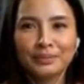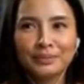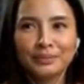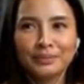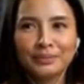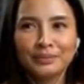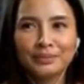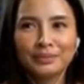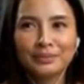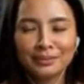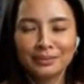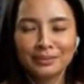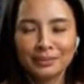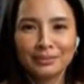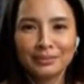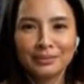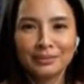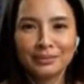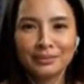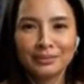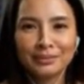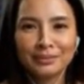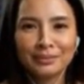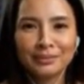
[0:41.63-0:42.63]

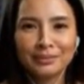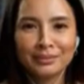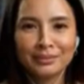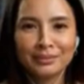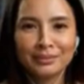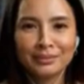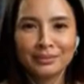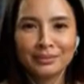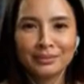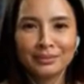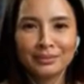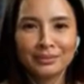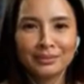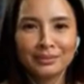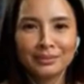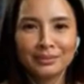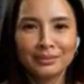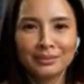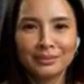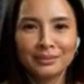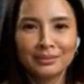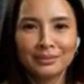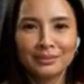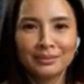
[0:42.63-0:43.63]

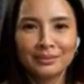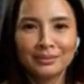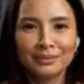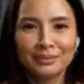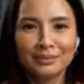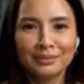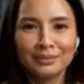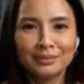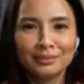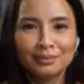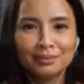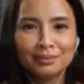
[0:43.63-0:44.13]
[no speech]